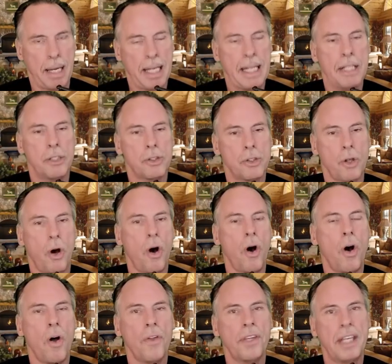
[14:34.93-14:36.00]
and he
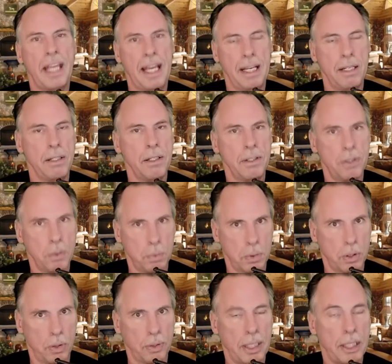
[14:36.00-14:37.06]
saw the end of the
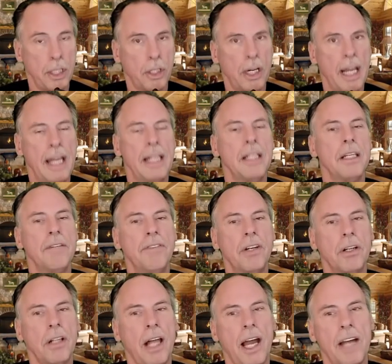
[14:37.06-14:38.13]
world and your end of your
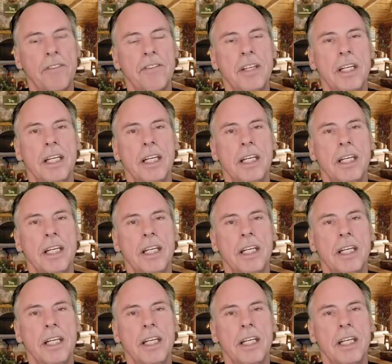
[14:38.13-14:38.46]
life.